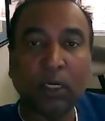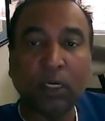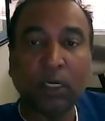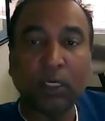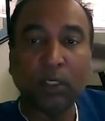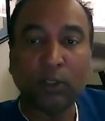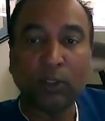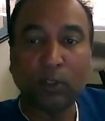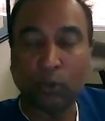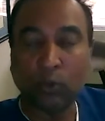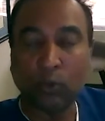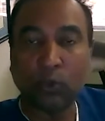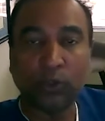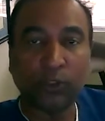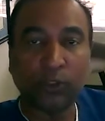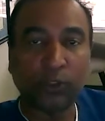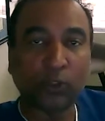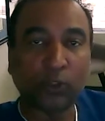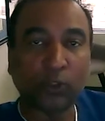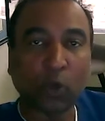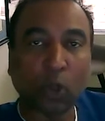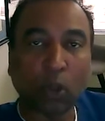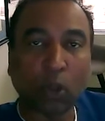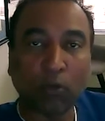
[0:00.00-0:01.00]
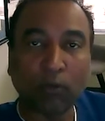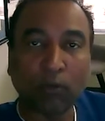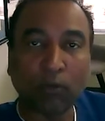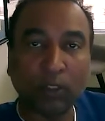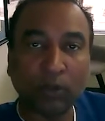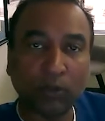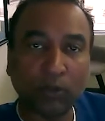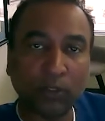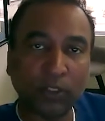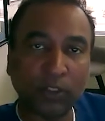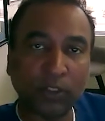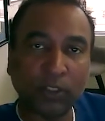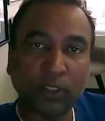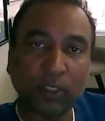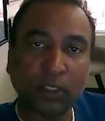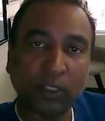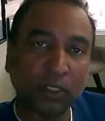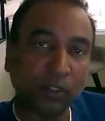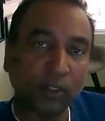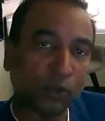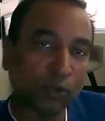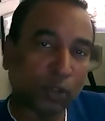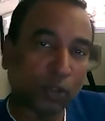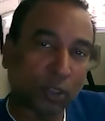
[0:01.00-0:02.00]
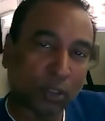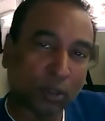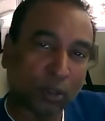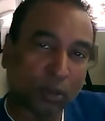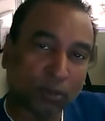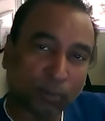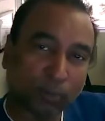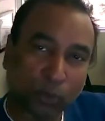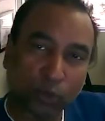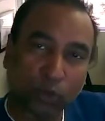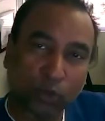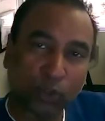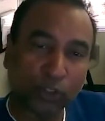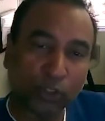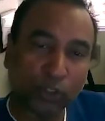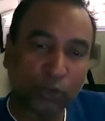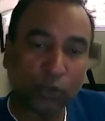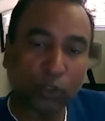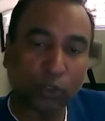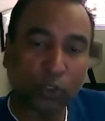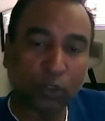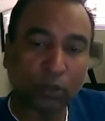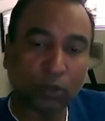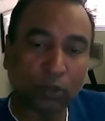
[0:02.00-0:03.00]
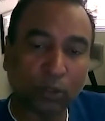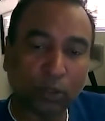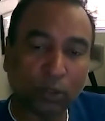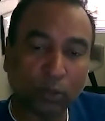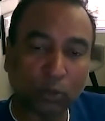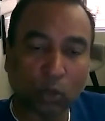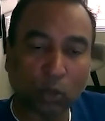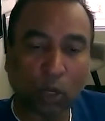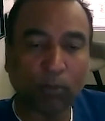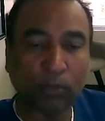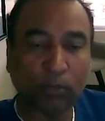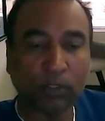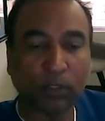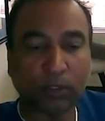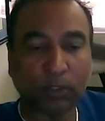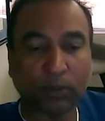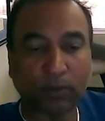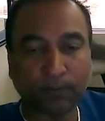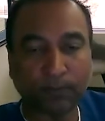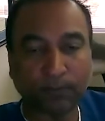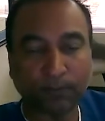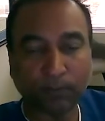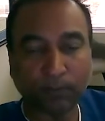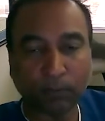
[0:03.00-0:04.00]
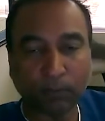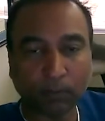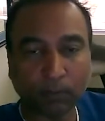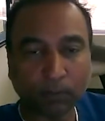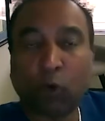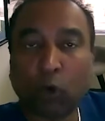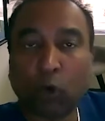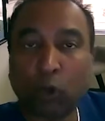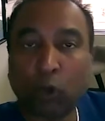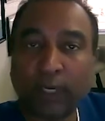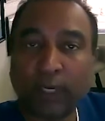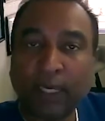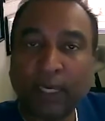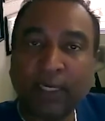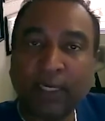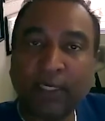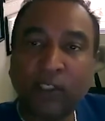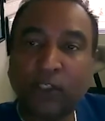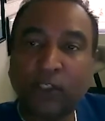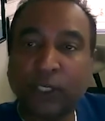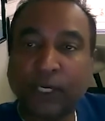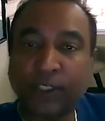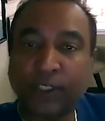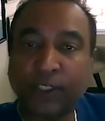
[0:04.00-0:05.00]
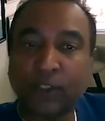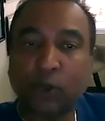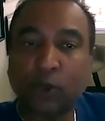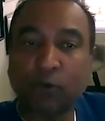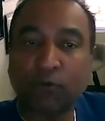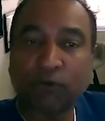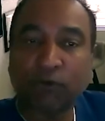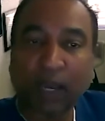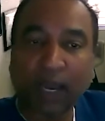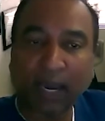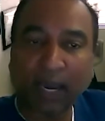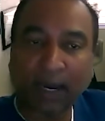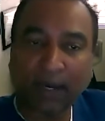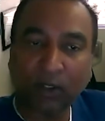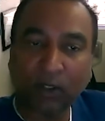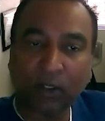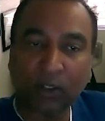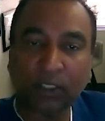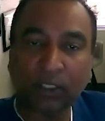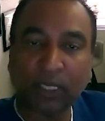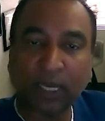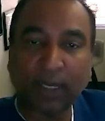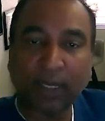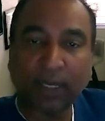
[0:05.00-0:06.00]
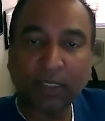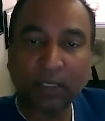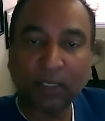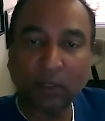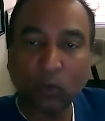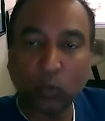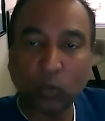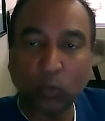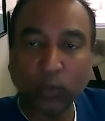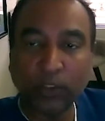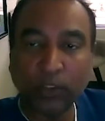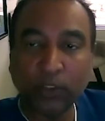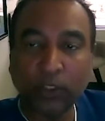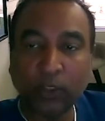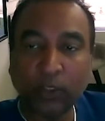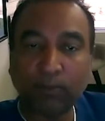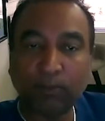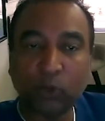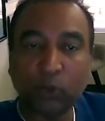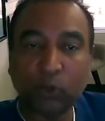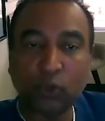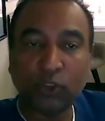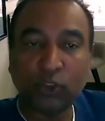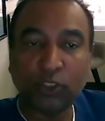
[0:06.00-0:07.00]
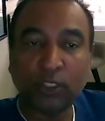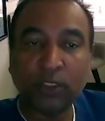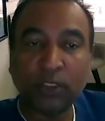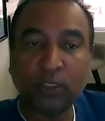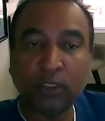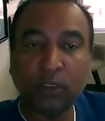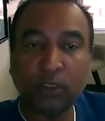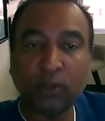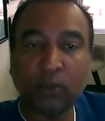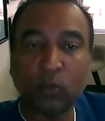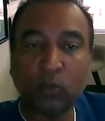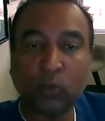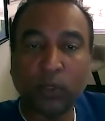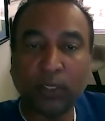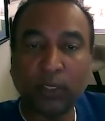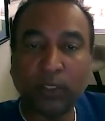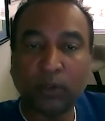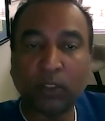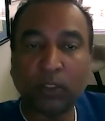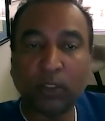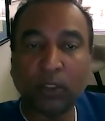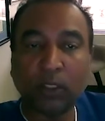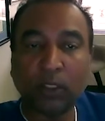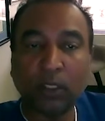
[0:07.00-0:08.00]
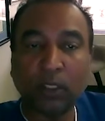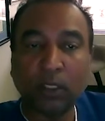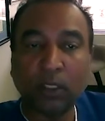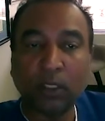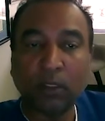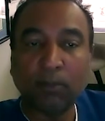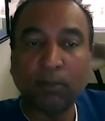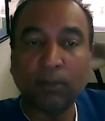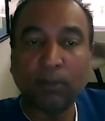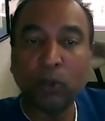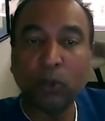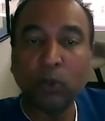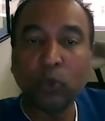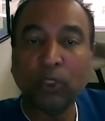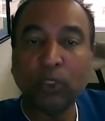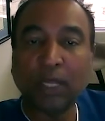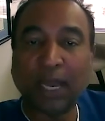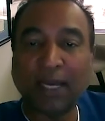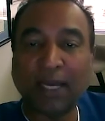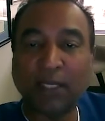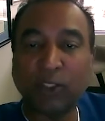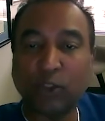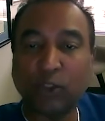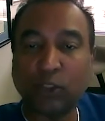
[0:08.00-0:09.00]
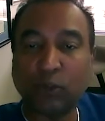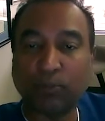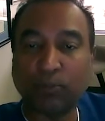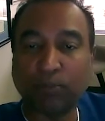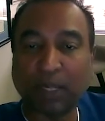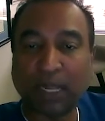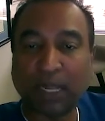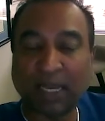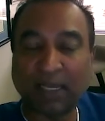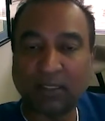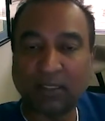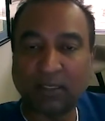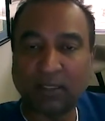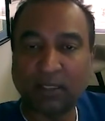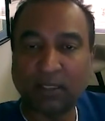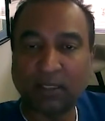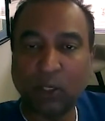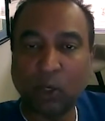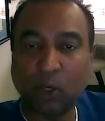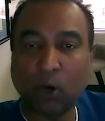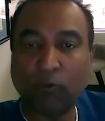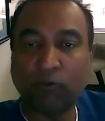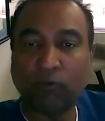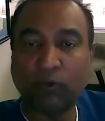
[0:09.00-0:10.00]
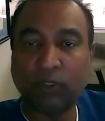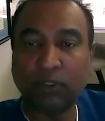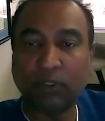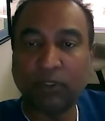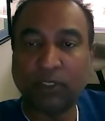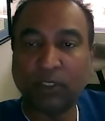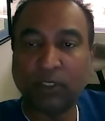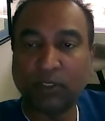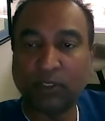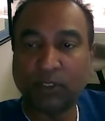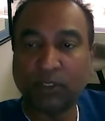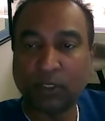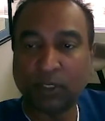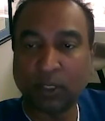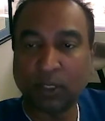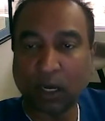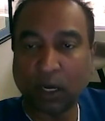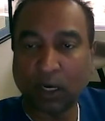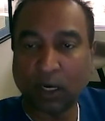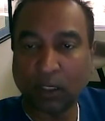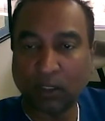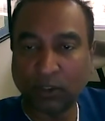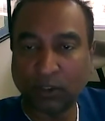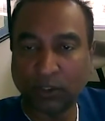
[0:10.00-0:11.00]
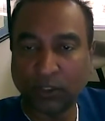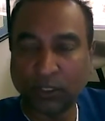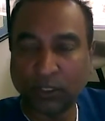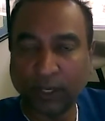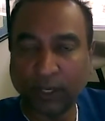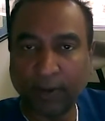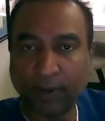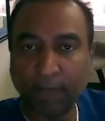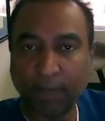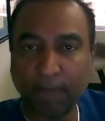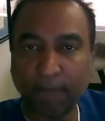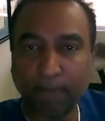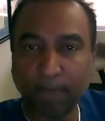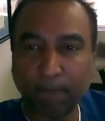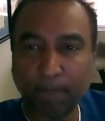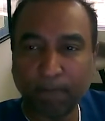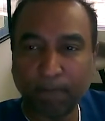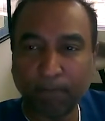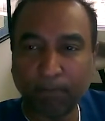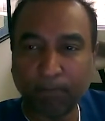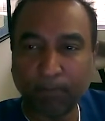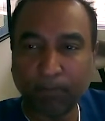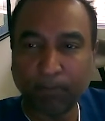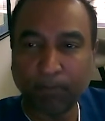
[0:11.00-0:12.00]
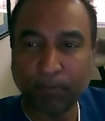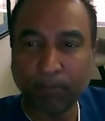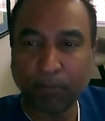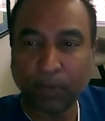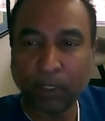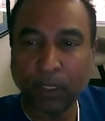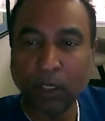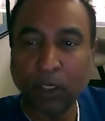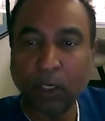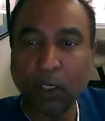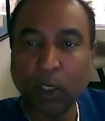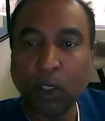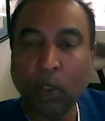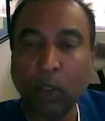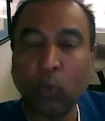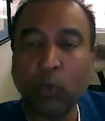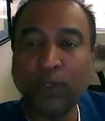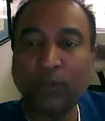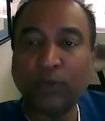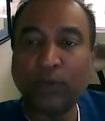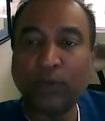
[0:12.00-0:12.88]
to resolve this intra-procedural thrombus. Following initiation of Aggrastat, we then proceeded with balloon angioplasty of the distal RCA with